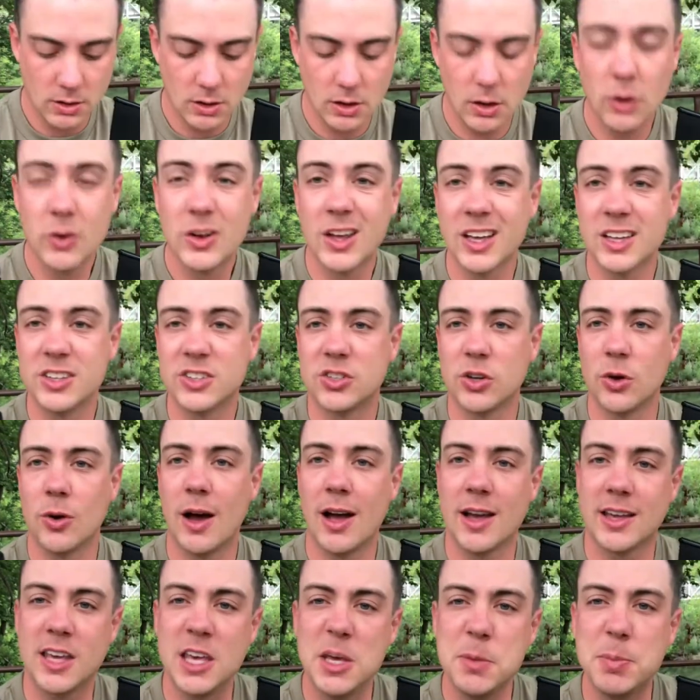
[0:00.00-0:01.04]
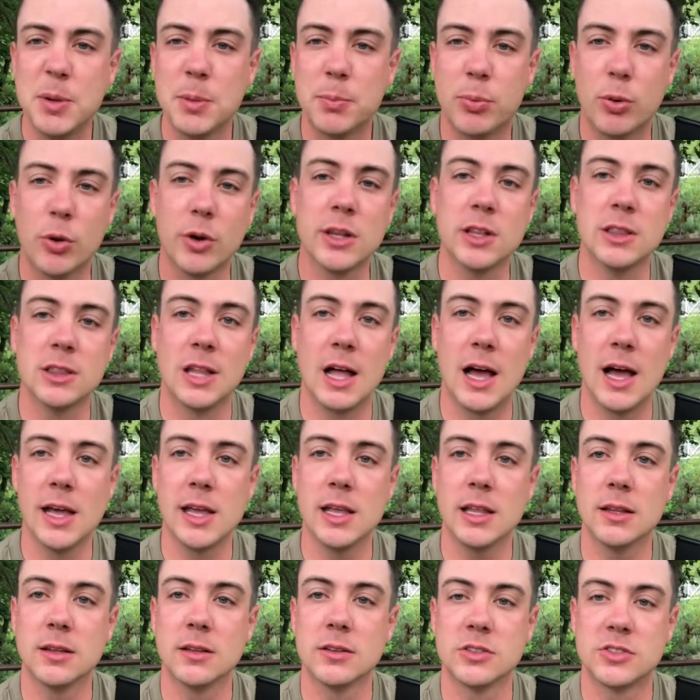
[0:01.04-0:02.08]
Okay, so I keep it pretty
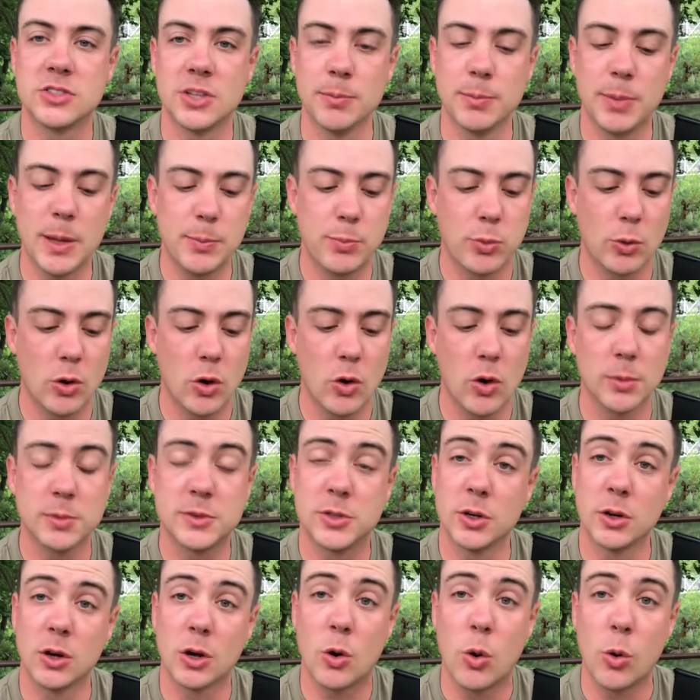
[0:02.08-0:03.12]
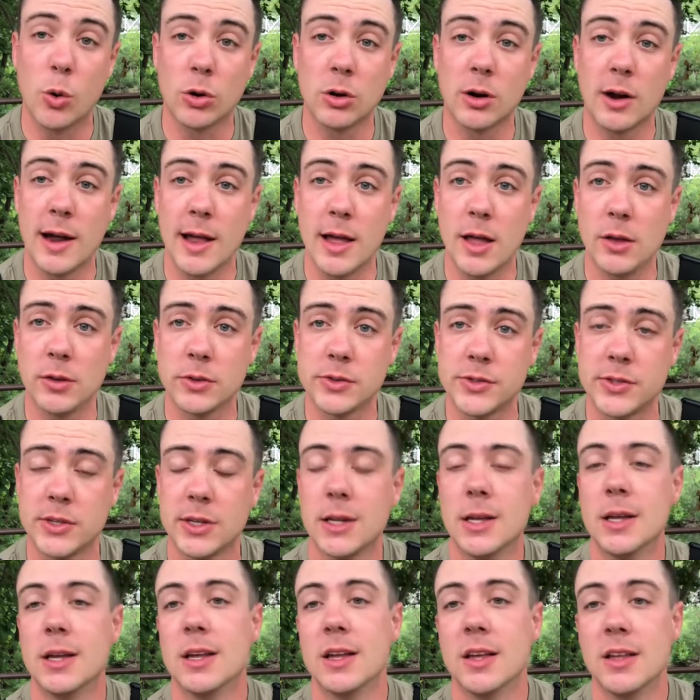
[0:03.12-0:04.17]
light. Some people go up to a 1/4 ounce.
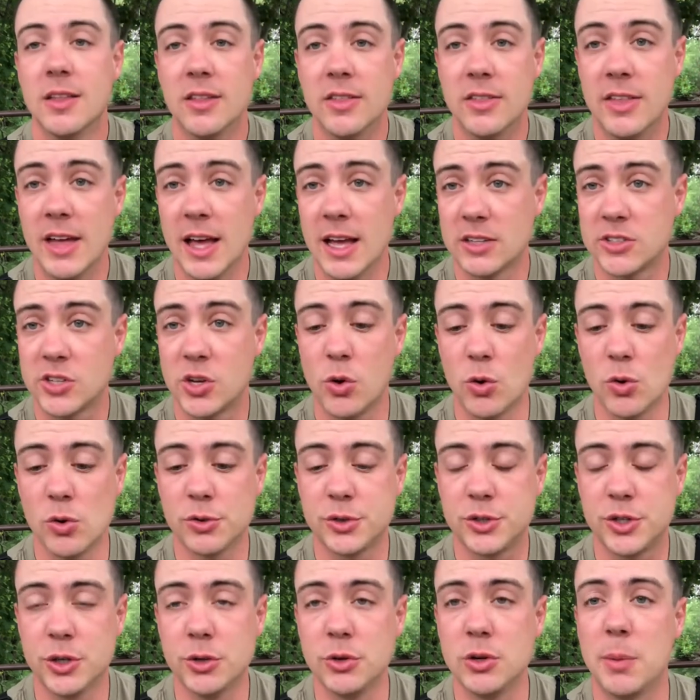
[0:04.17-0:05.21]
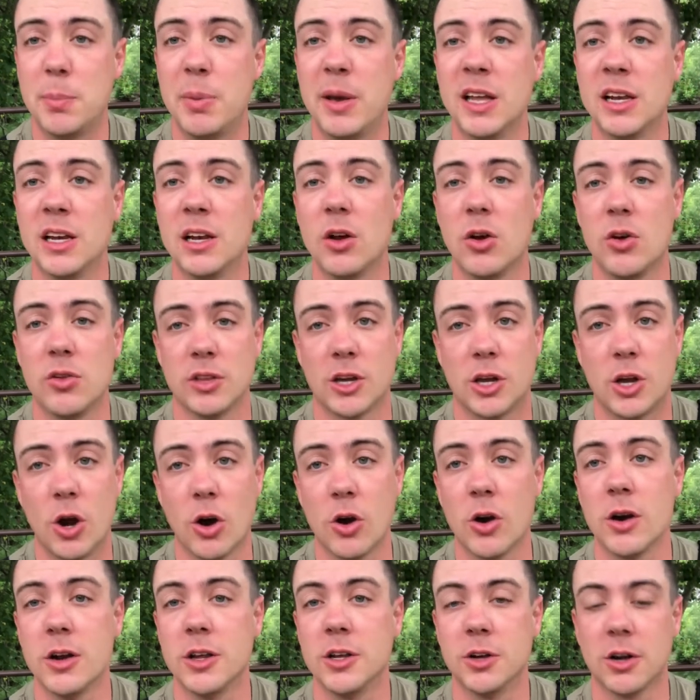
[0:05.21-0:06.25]
That's cool too, depending on the
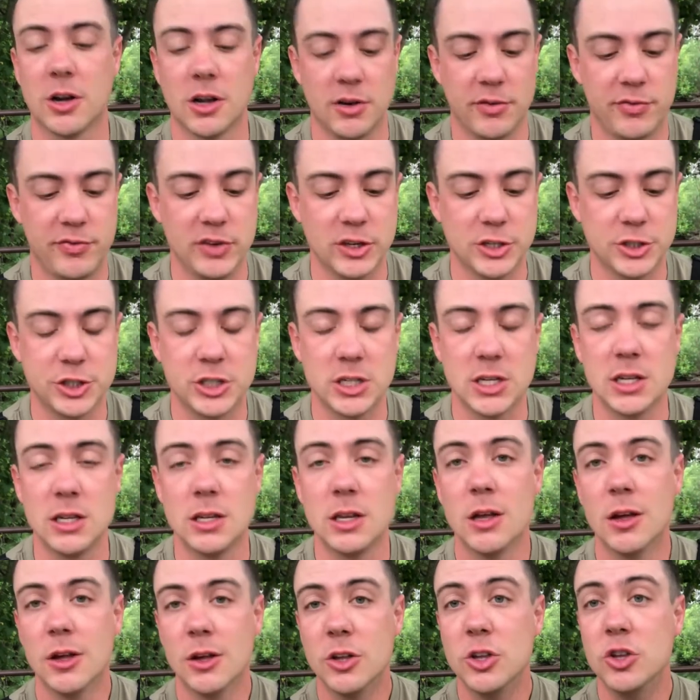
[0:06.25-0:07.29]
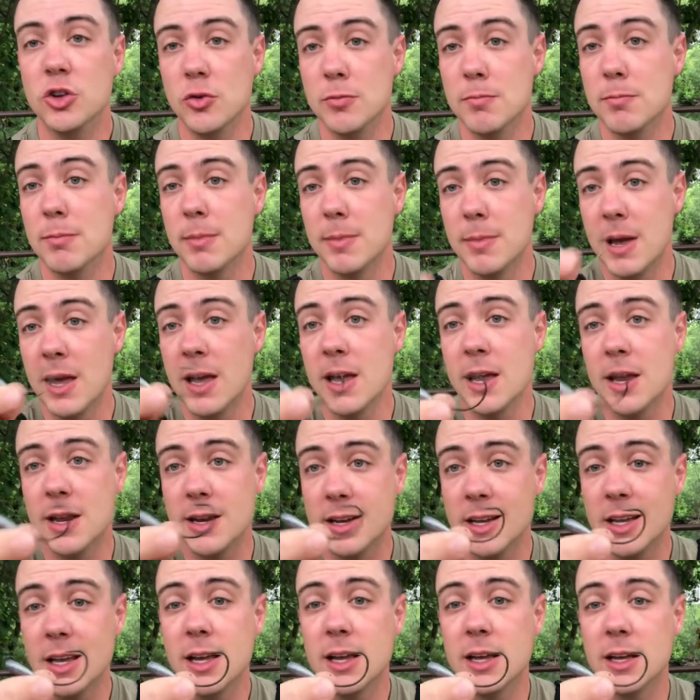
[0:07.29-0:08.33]
current you're gonna fish in, you may
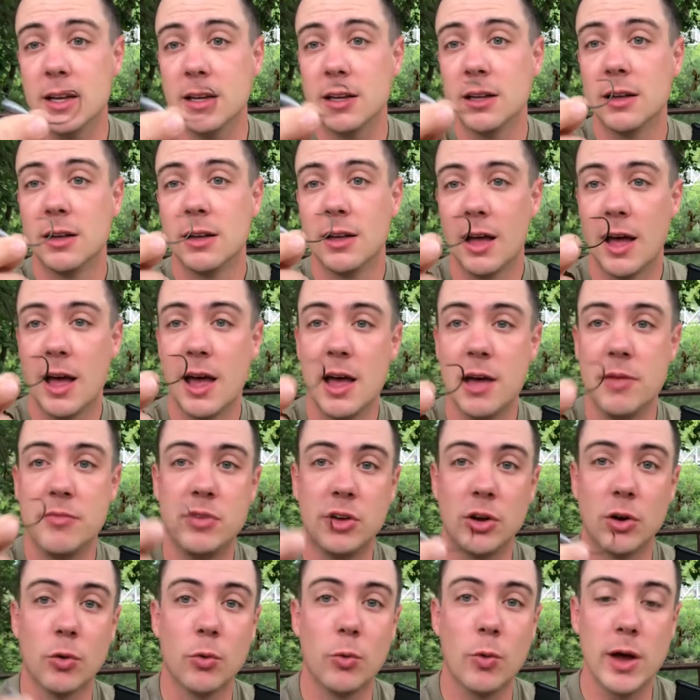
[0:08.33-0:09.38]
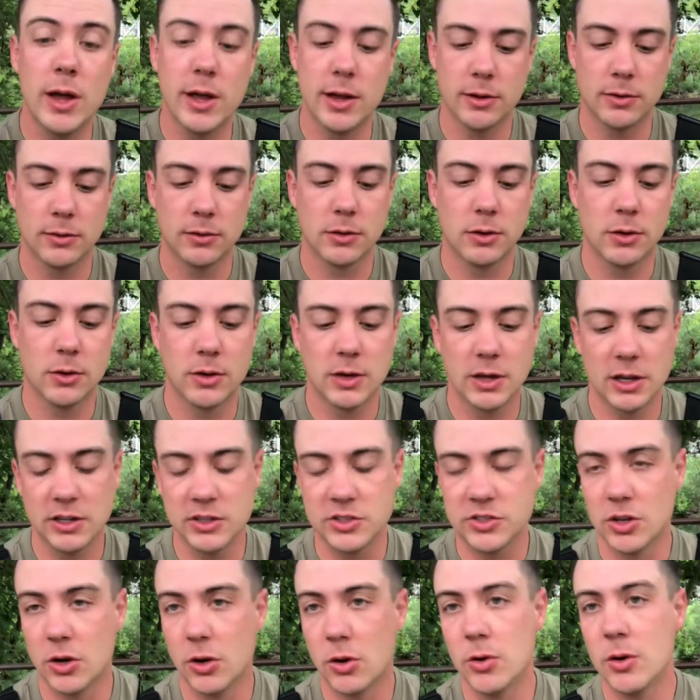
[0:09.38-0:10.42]
need a heavier weight. Okay,
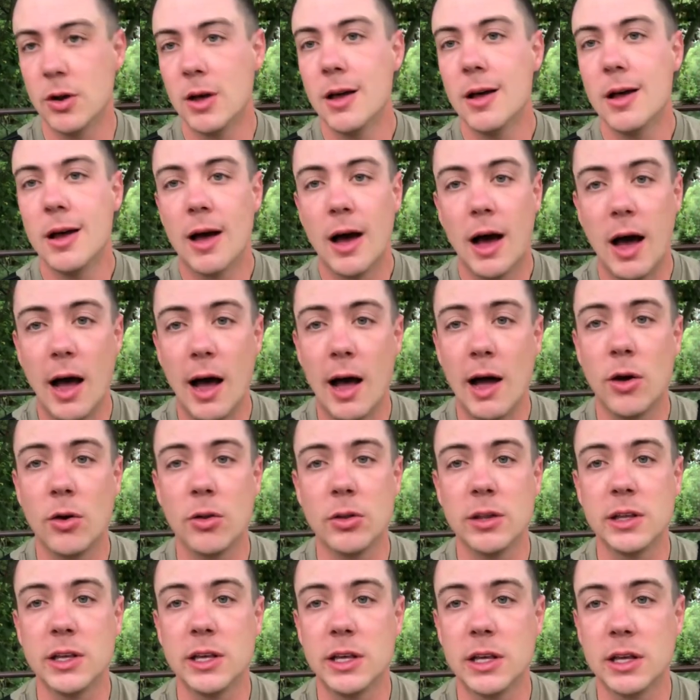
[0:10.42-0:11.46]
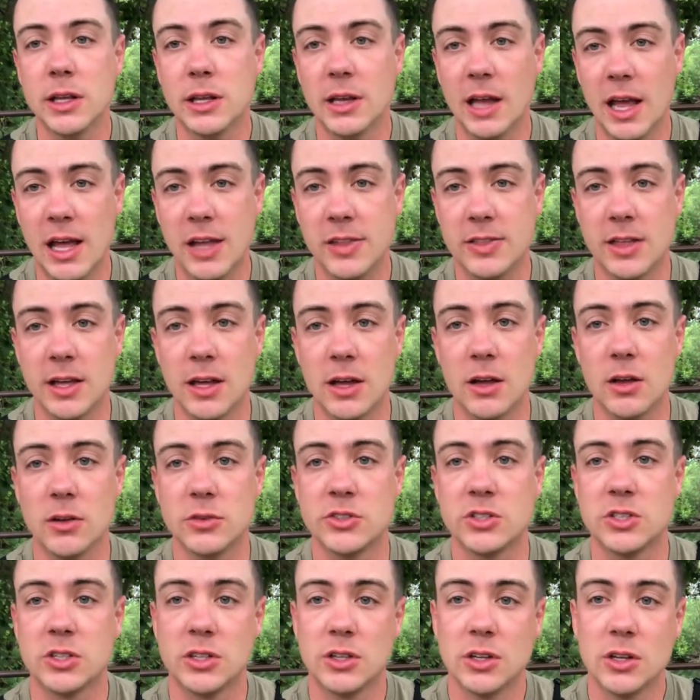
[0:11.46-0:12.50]
so I only get 1/8
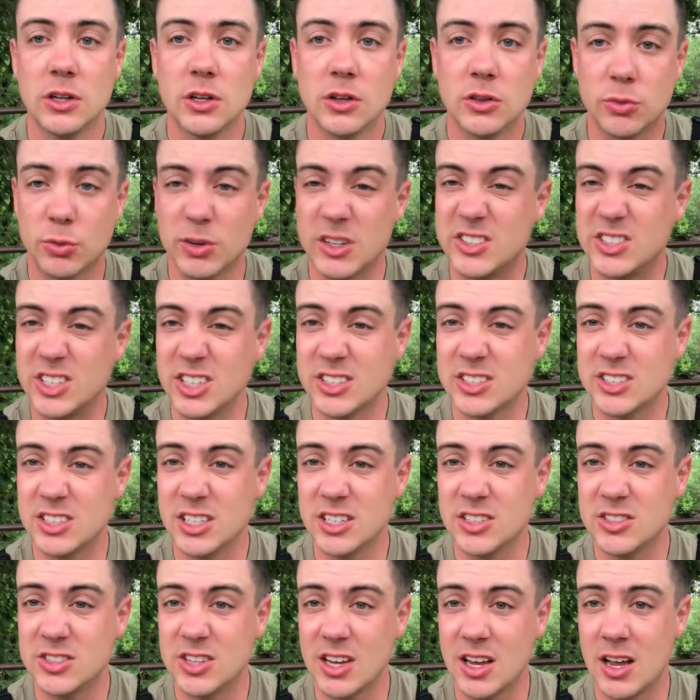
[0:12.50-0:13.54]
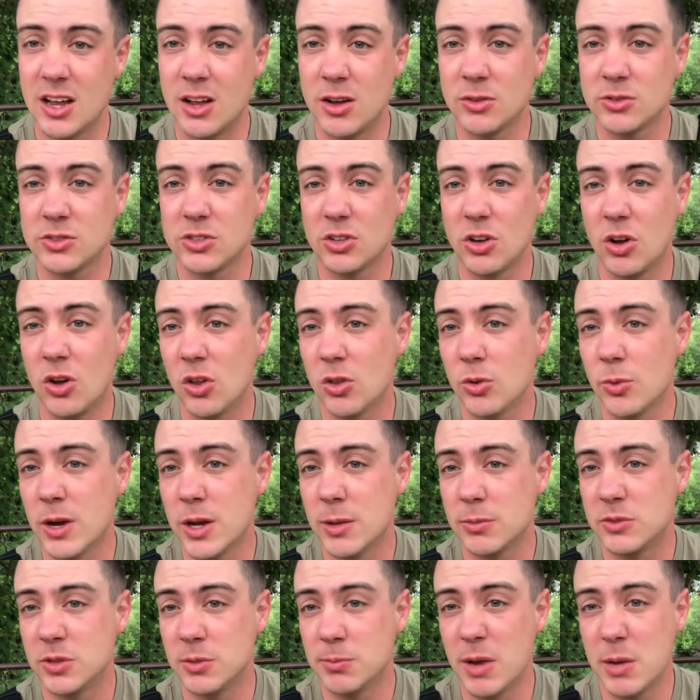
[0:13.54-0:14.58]
ounce, 3/16 ounce, all the way
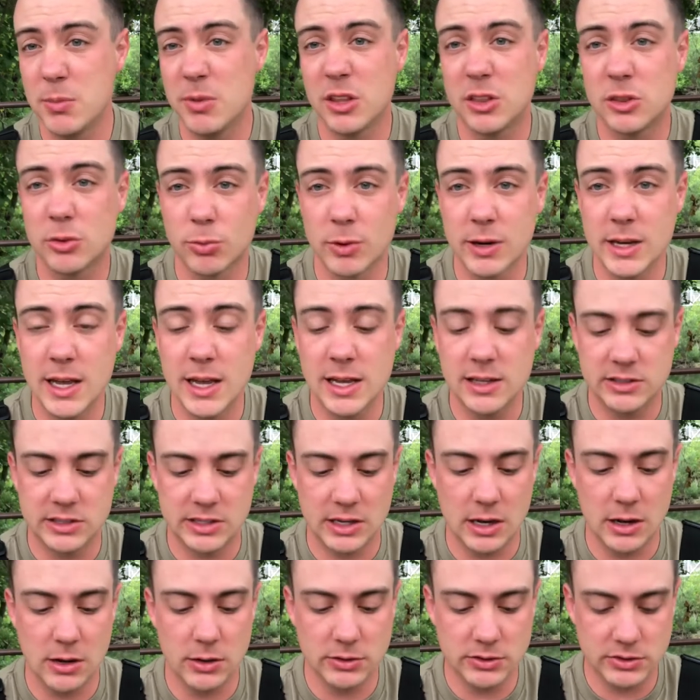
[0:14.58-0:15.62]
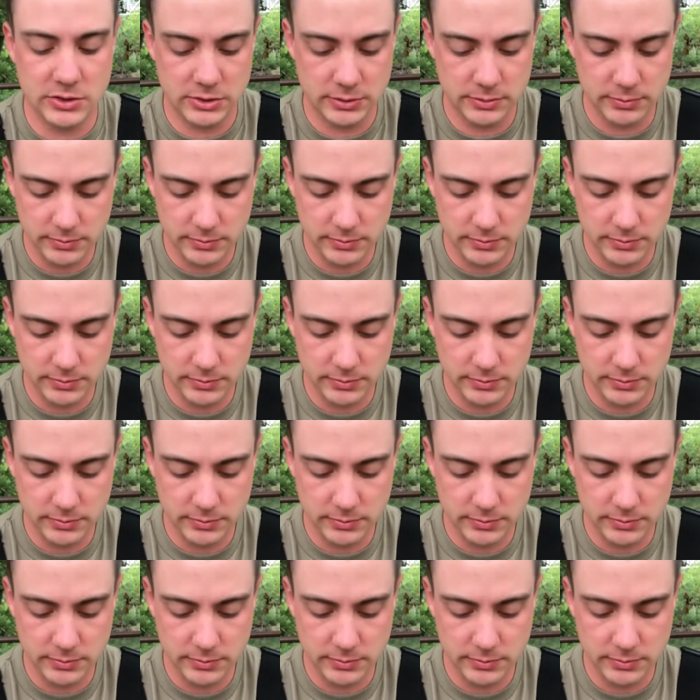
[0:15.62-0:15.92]
up to maybe 3/8 ounce.